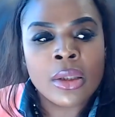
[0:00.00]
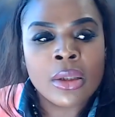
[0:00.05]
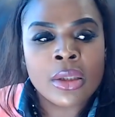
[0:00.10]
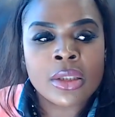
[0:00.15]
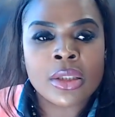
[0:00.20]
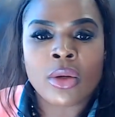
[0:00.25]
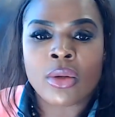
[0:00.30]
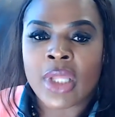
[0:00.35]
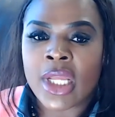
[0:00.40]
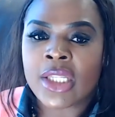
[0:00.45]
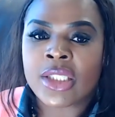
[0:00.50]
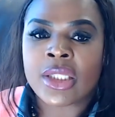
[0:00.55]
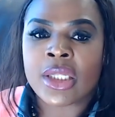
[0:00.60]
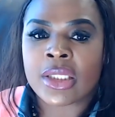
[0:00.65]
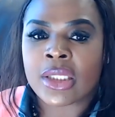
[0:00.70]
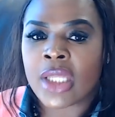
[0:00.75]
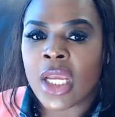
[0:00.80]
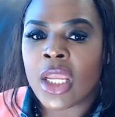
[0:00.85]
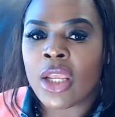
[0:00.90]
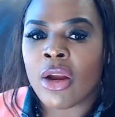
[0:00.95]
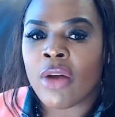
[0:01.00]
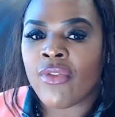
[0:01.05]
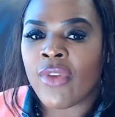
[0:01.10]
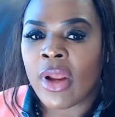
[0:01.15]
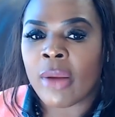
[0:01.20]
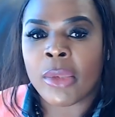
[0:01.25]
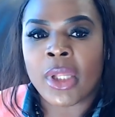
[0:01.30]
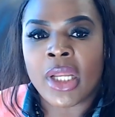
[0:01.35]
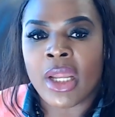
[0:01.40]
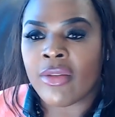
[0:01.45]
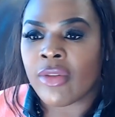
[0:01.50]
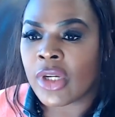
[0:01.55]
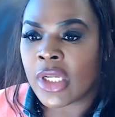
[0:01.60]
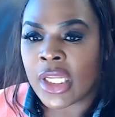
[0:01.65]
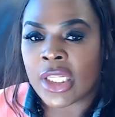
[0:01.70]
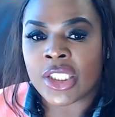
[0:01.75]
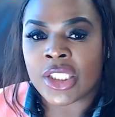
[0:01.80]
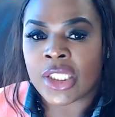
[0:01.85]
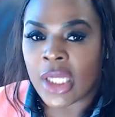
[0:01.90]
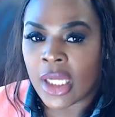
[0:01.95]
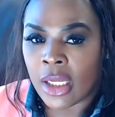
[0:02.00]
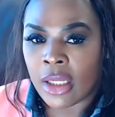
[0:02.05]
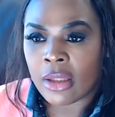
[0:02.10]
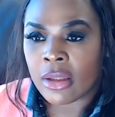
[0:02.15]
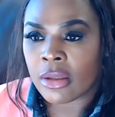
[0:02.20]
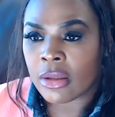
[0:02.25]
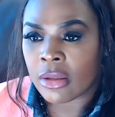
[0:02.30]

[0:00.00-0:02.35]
So let's just say your family never did shit.